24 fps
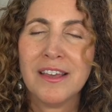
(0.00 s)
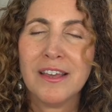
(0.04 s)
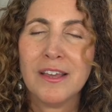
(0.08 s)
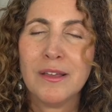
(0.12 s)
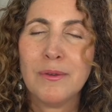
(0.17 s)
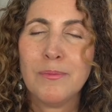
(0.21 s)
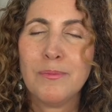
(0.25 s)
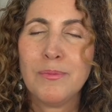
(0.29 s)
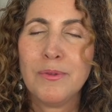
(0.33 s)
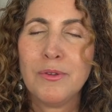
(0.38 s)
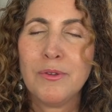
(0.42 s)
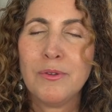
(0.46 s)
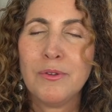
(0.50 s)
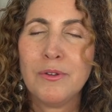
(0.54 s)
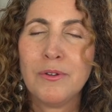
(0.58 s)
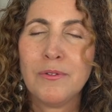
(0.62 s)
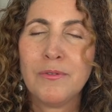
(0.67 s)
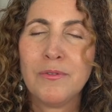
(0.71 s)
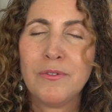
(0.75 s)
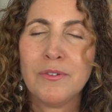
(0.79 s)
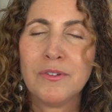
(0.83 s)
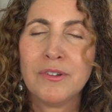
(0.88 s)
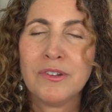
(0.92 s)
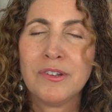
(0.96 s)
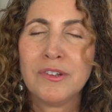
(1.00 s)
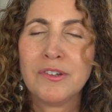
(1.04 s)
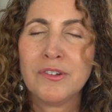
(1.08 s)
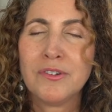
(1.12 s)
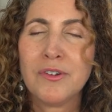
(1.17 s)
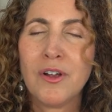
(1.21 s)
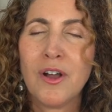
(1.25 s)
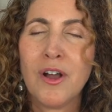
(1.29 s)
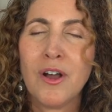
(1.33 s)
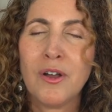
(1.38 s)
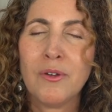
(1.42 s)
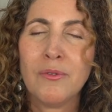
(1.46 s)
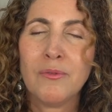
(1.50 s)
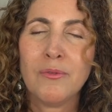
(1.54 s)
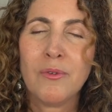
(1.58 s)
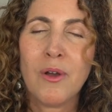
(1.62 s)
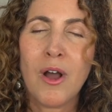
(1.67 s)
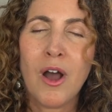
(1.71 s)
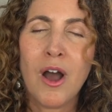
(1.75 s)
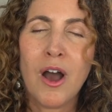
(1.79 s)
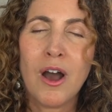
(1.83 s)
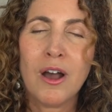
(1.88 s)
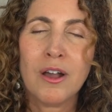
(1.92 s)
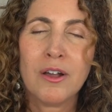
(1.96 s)
a beautiful, strong
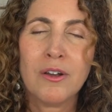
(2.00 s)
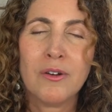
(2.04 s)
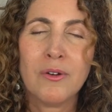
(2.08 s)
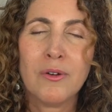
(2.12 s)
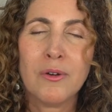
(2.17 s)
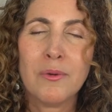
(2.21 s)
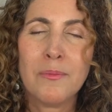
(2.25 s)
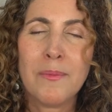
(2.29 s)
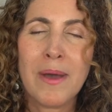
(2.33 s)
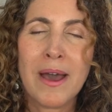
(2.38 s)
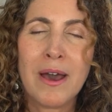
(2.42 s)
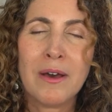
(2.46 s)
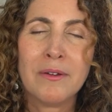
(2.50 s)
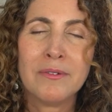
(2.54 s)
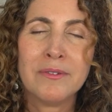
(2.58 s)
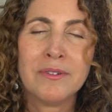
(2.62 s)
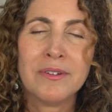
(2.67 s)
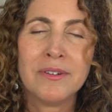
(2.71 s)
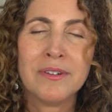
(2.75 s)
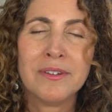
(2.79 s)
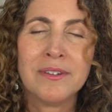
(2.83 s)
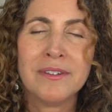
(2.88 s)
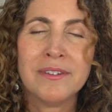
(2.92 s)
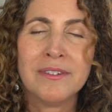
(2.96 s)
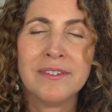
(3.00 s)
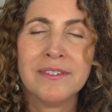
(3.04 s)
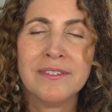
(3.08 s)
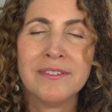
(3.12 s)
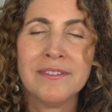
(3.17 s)
rock or mountain.